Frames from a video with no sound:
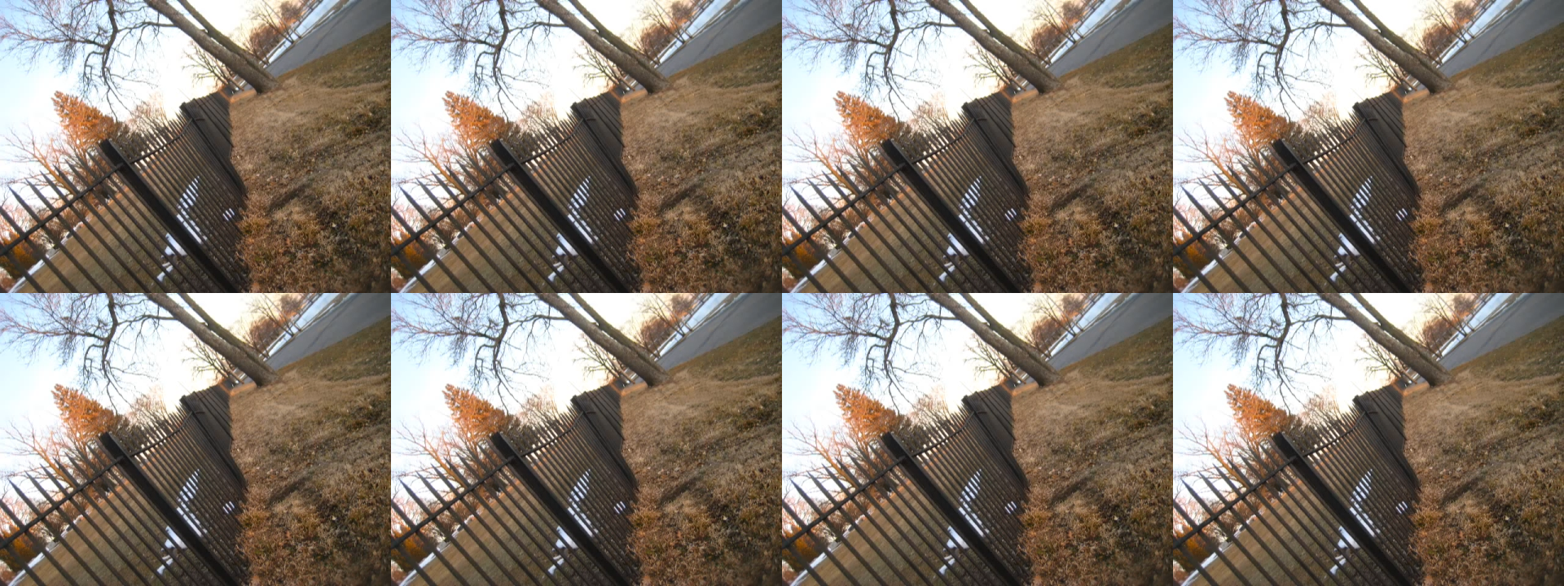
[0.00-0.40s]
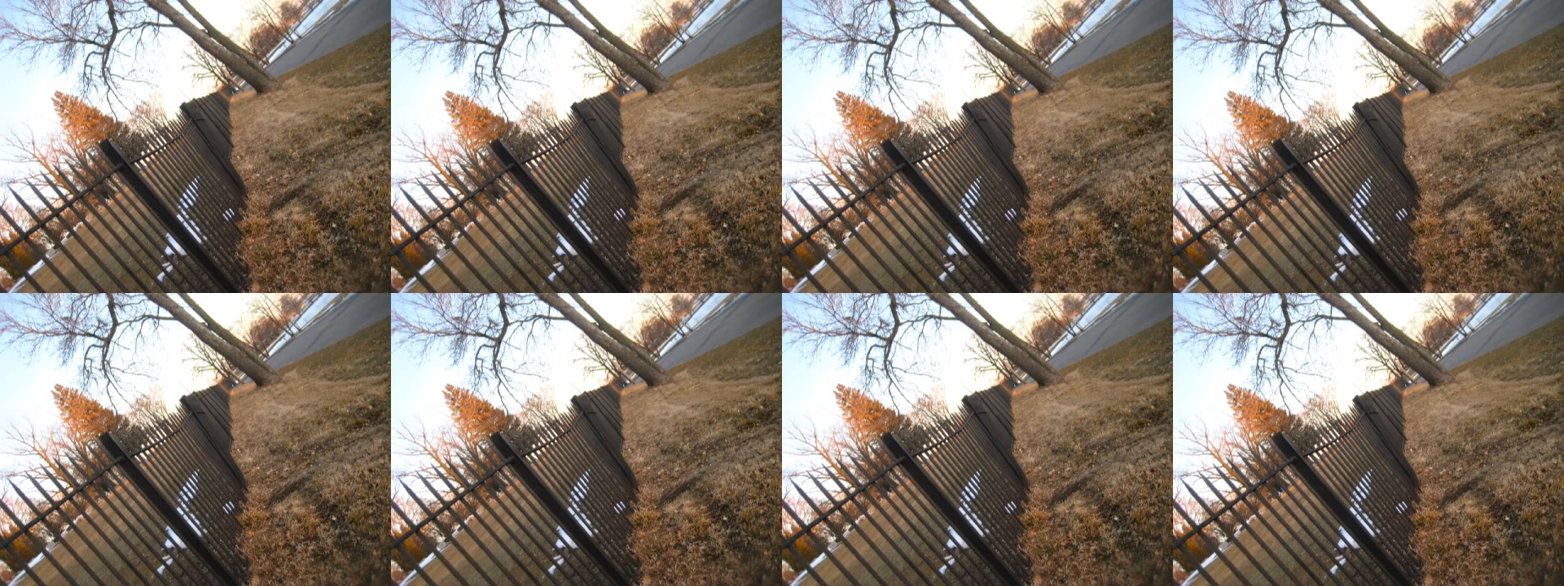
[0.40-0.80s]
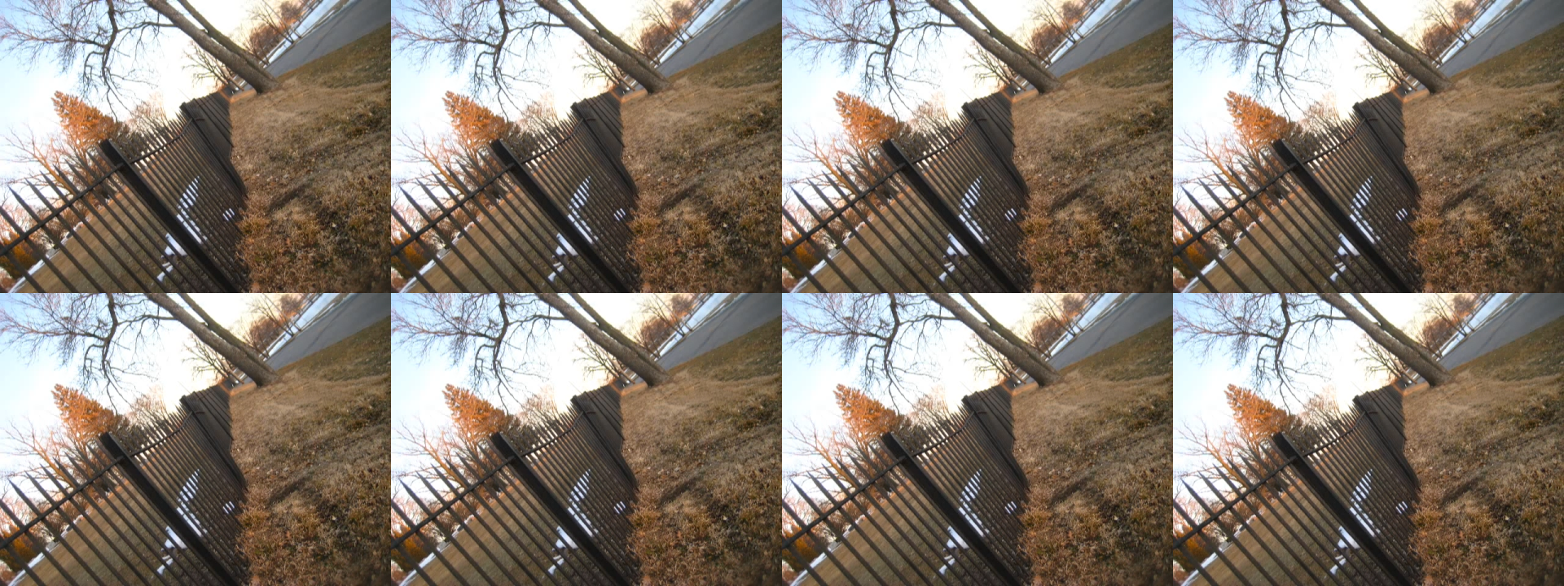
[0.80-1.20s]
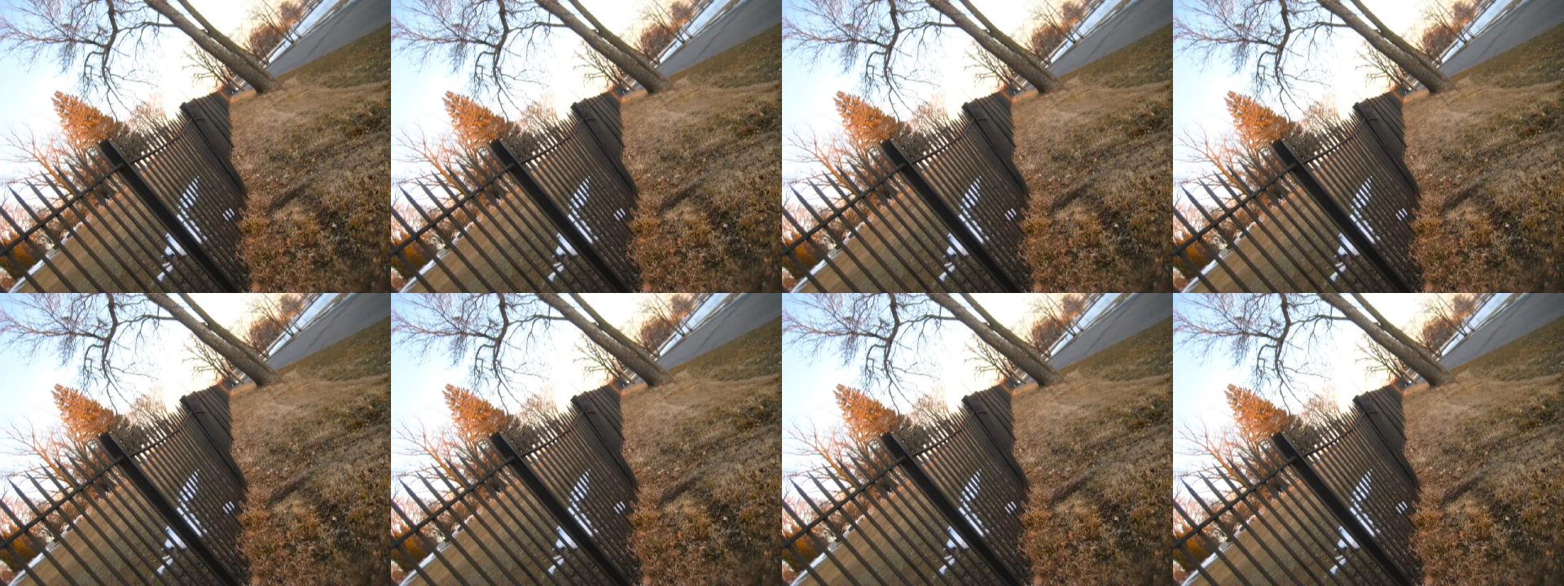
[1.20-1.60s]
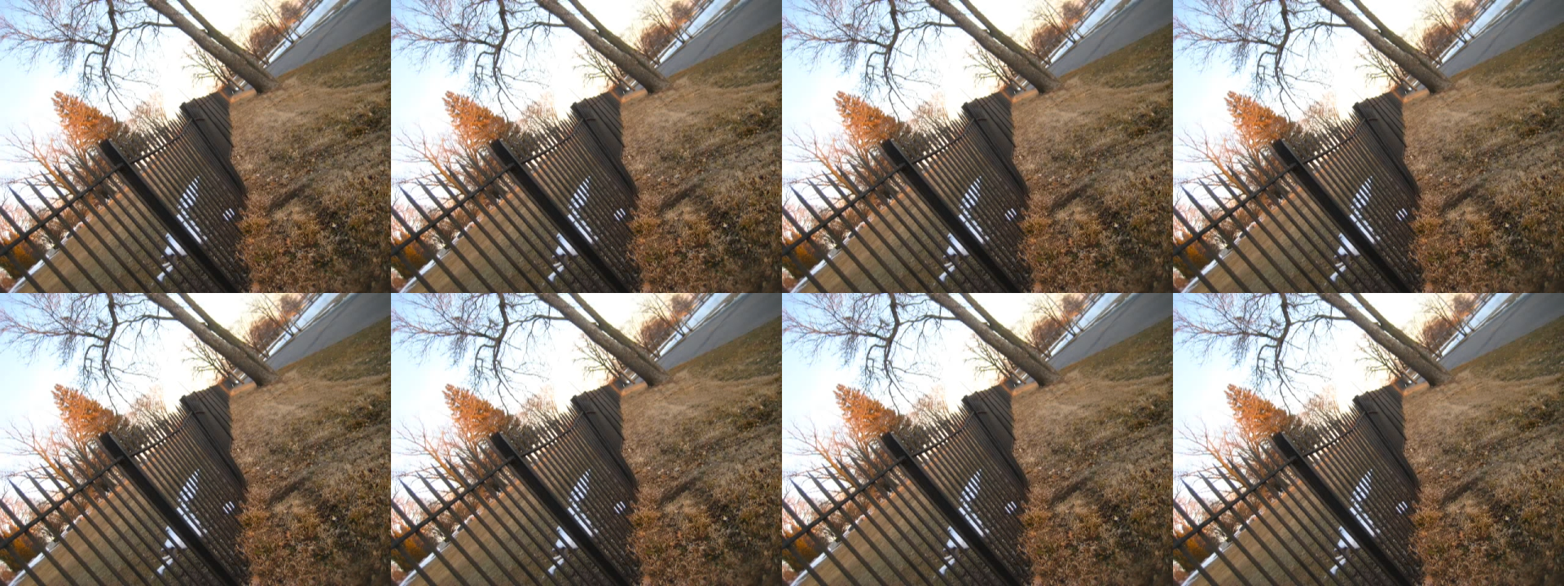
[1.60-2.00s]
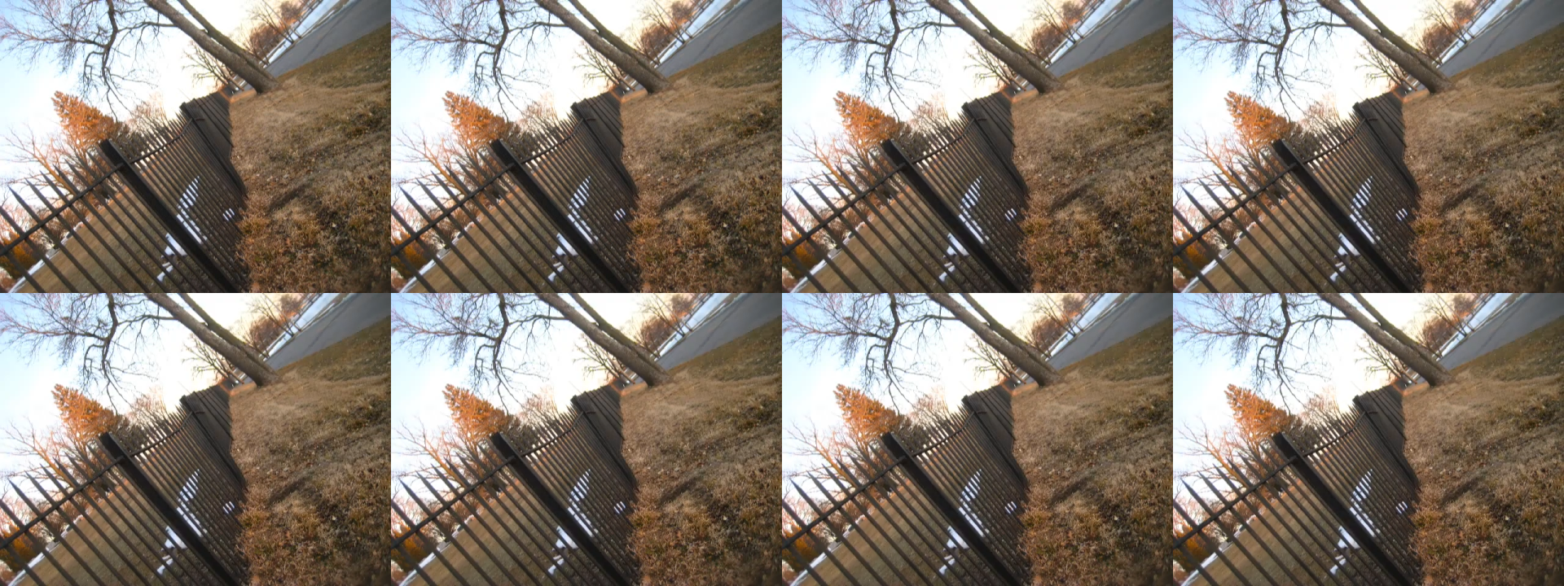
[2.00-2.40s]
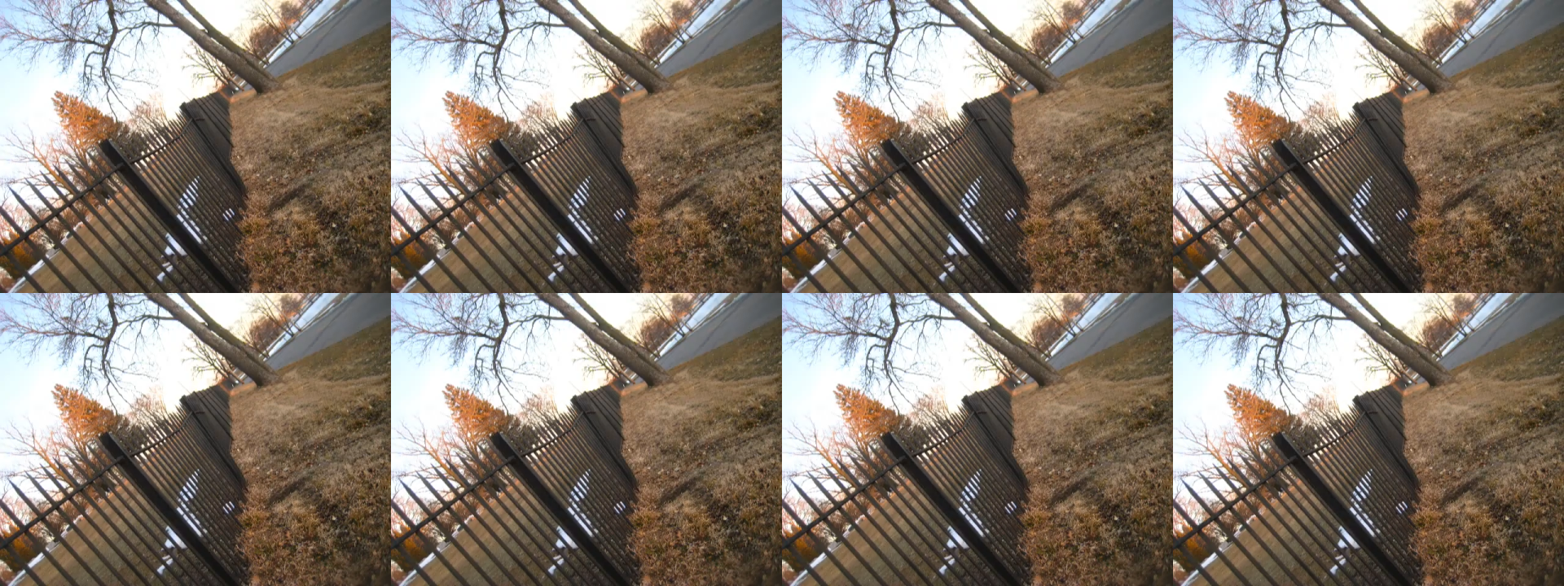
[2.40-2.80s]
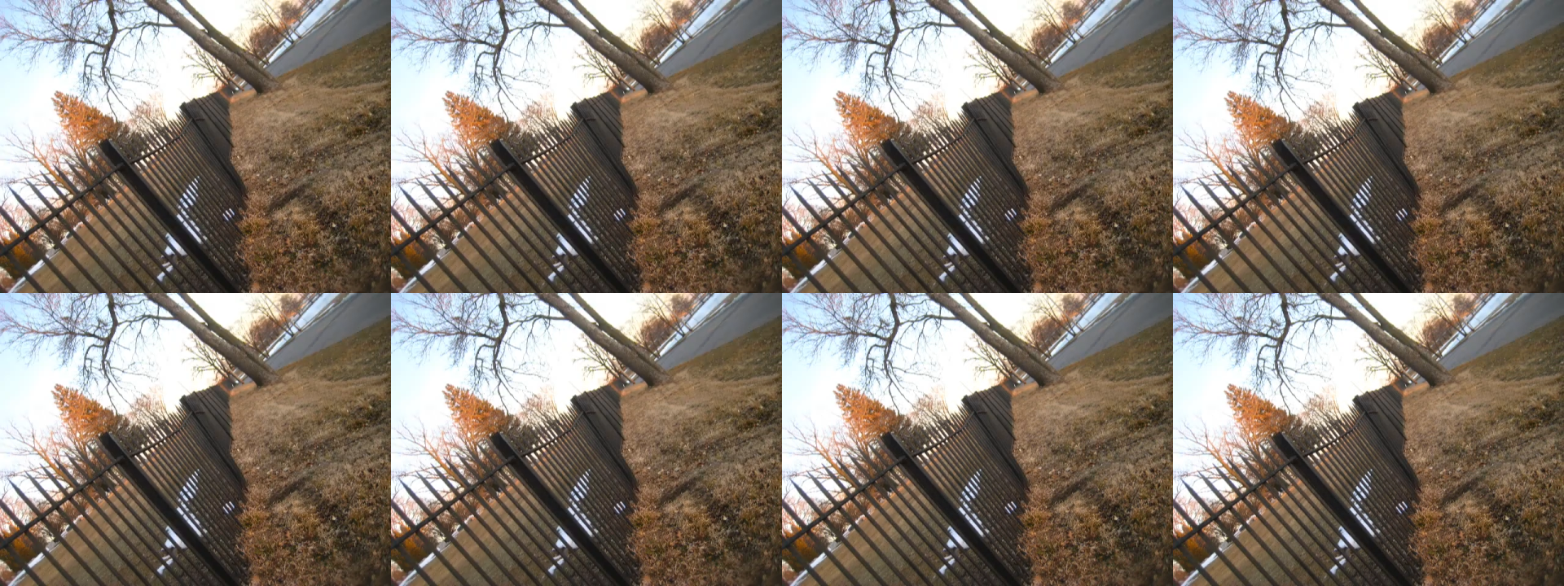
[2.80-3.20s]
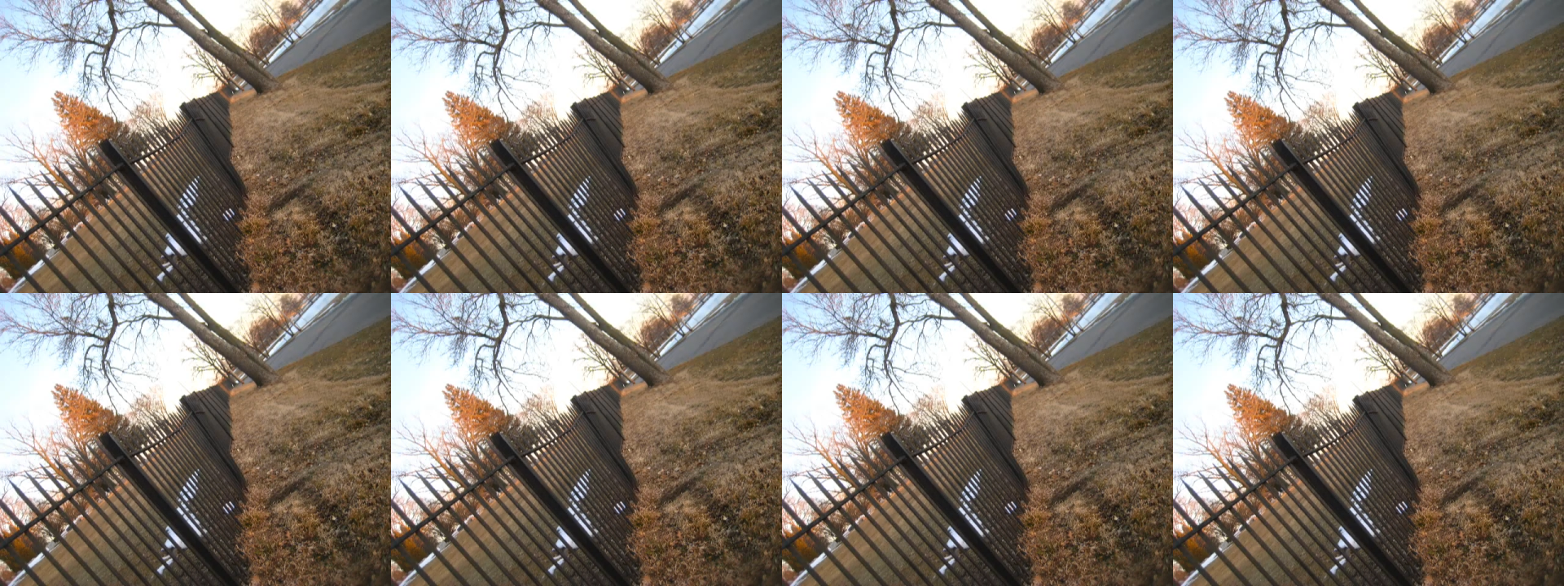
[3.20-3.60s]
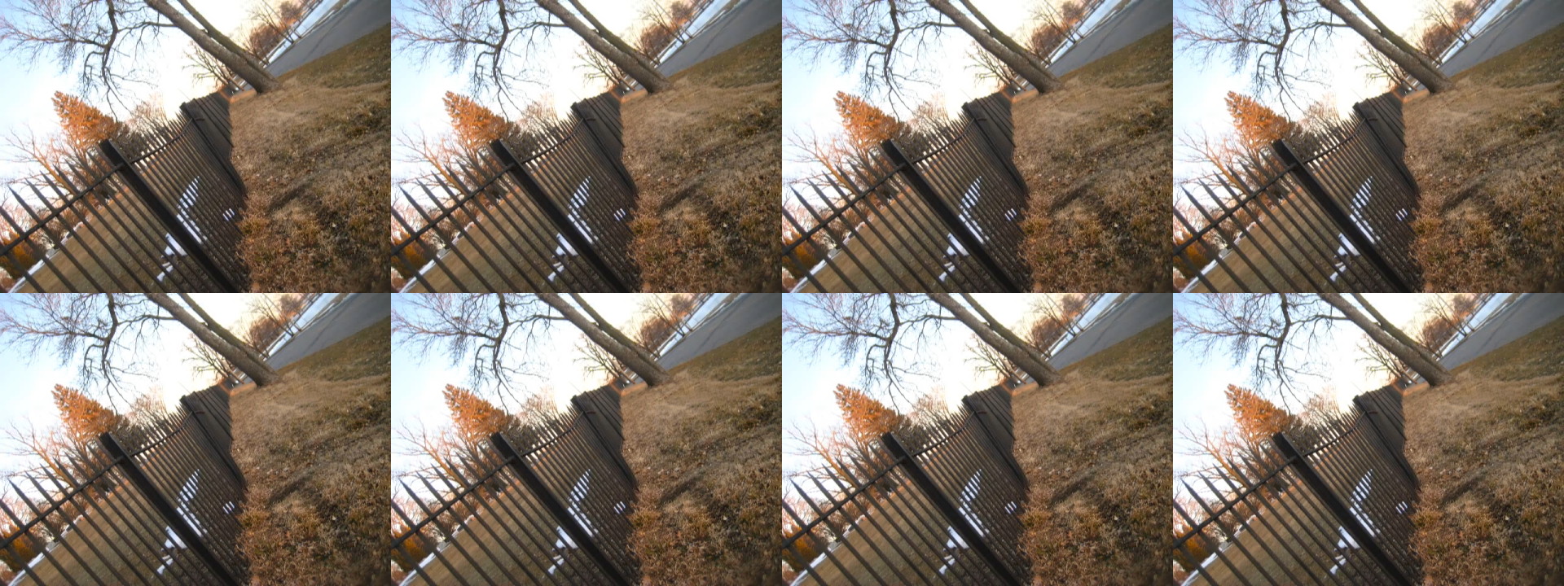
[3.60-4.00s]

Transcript: [unreadable: no face in view]